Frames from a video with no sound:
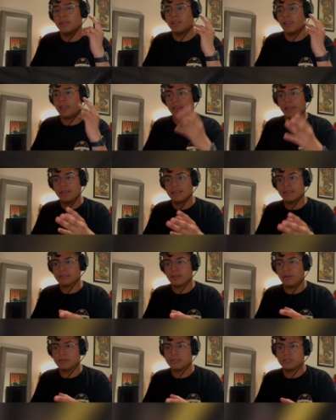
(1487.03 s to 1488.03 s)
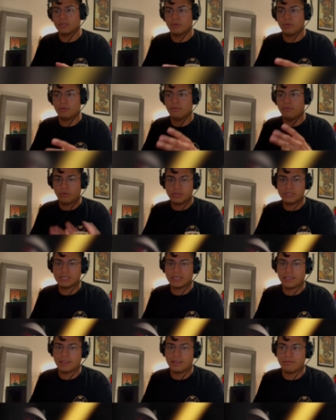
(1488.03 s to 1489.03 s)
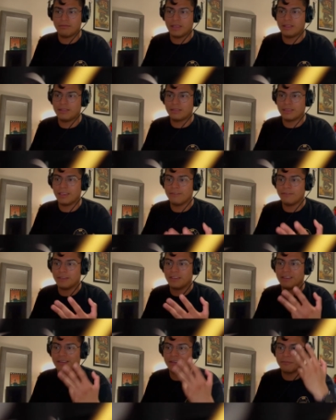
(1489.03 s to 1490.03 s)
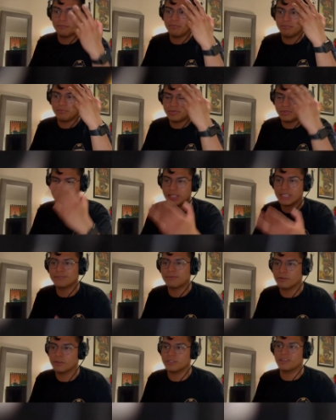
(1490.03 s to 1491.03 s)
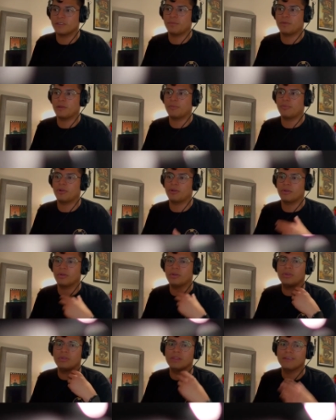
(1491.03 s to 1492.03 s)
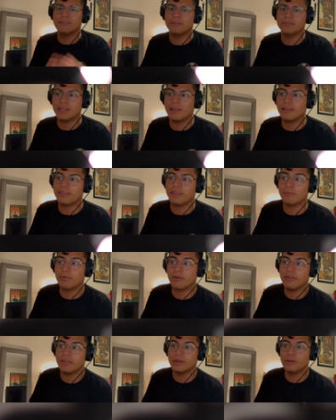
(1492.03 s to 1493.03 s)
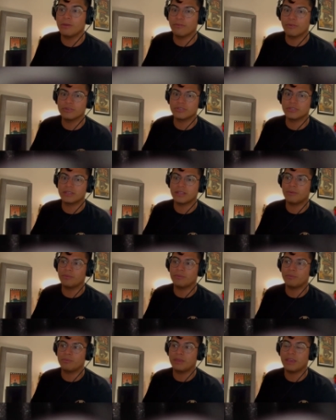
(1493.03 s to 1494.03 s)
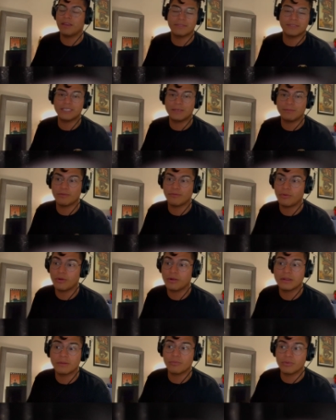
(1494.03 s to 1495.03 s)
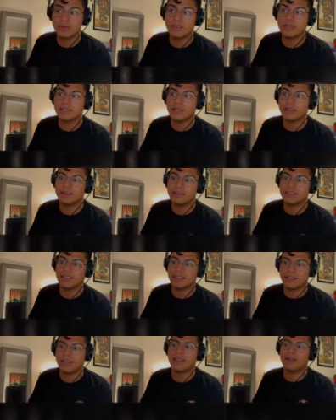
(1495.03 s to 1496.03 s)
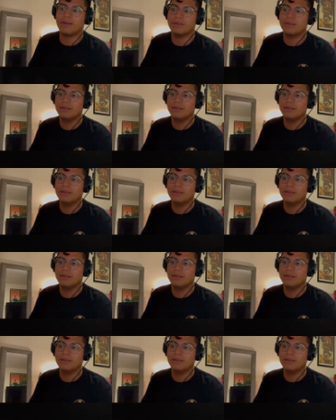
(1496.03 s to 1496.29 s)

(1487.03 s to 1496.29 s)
he is also voicing him and giving this version of Peter Parker a new level of depth and probably a new version that we haven't seen before. And I'm really excited to check that out.